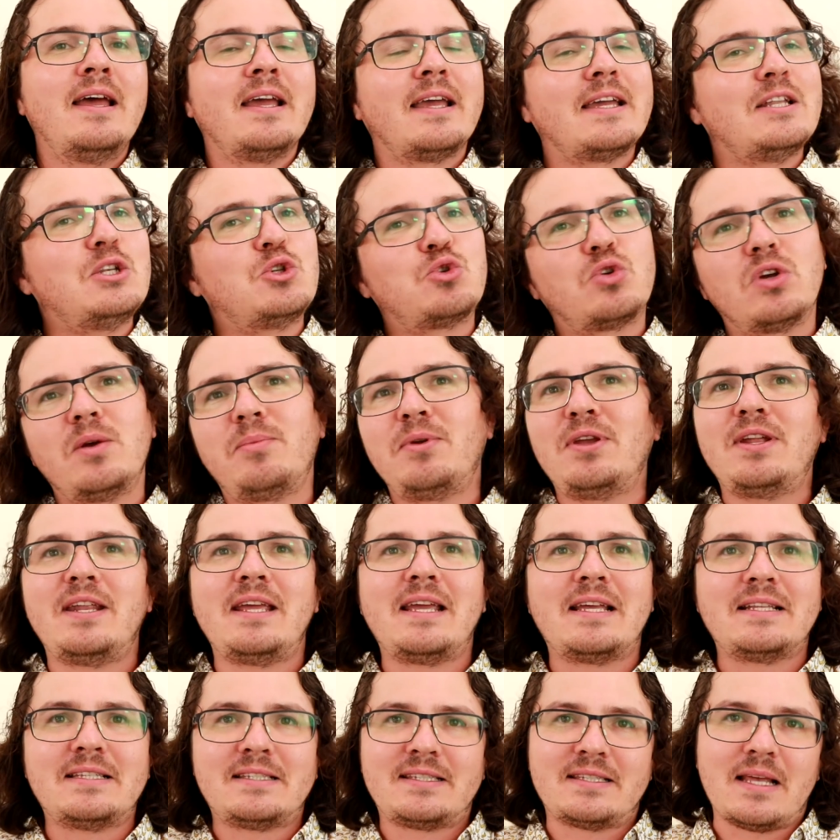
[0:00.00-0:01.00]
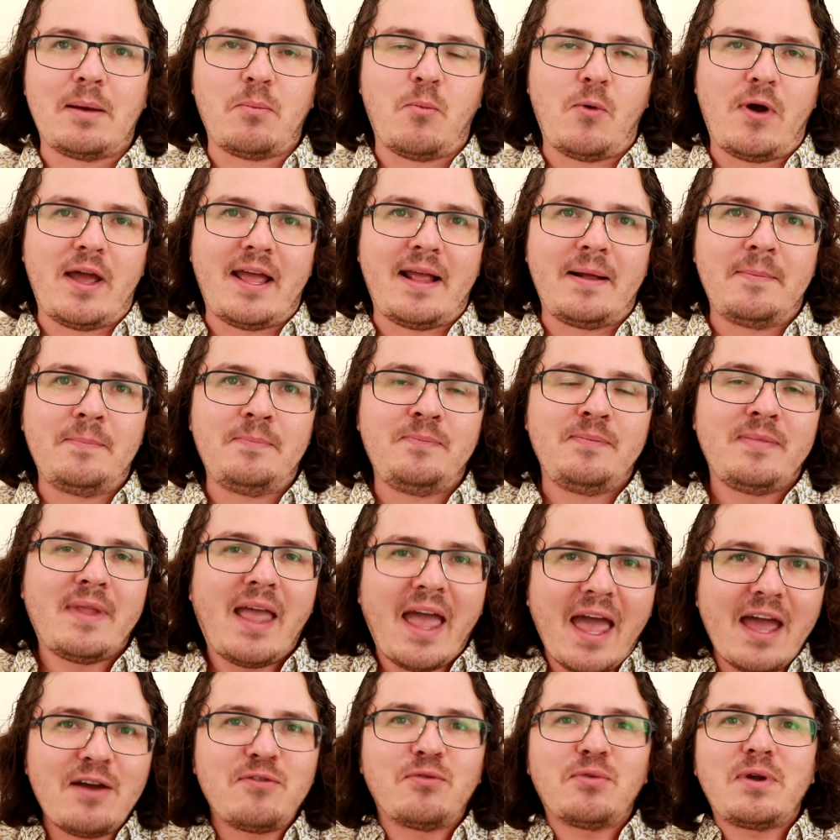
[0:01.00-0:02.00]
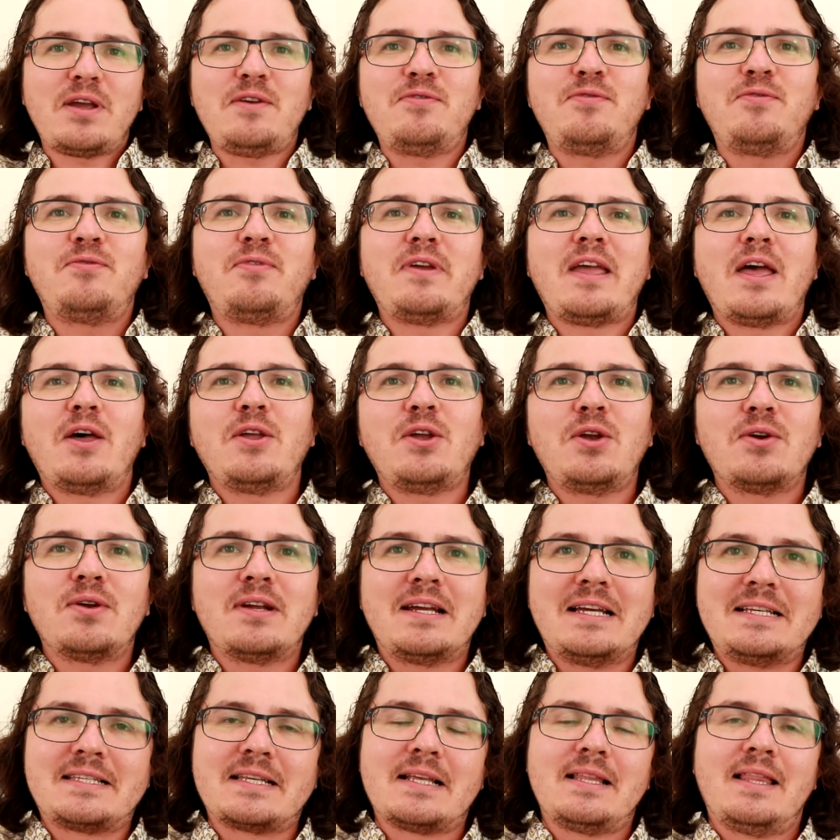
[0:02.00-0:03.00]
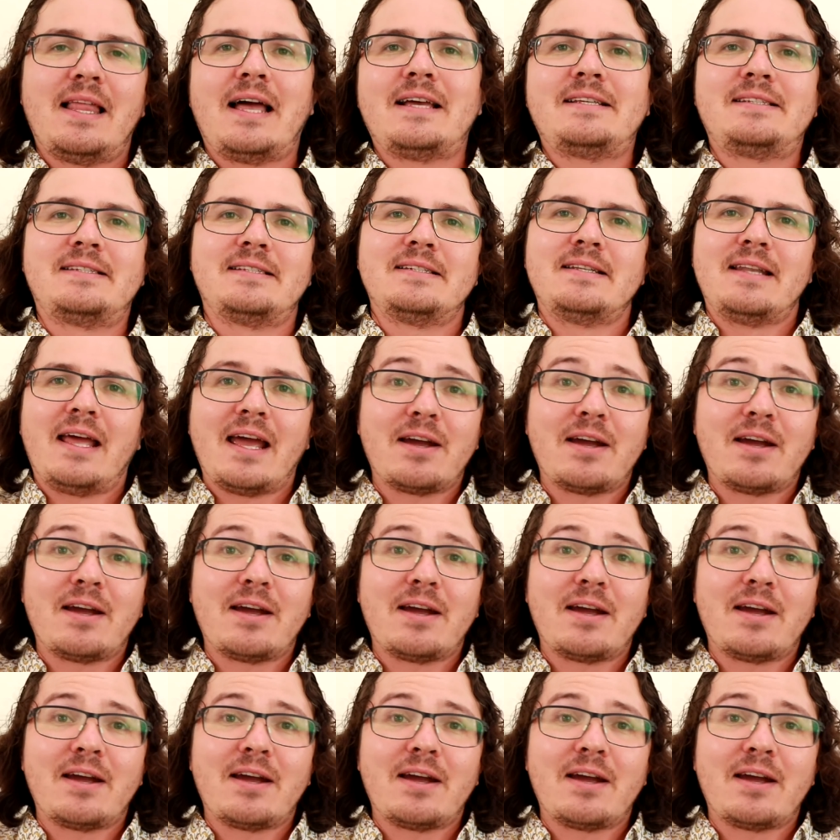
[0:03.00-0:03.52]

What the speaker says: contributing in some way. Every failure is a lesson.